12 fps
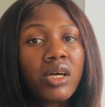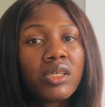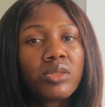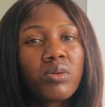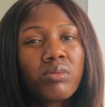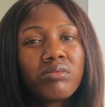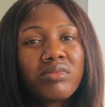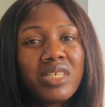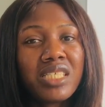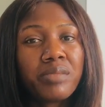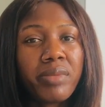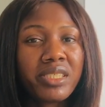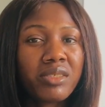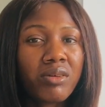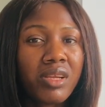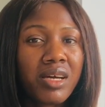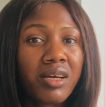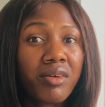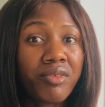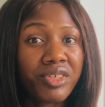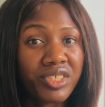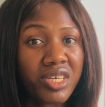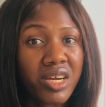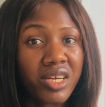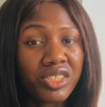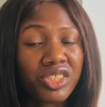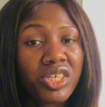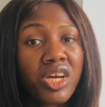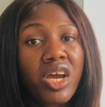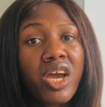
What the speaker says: So this particular research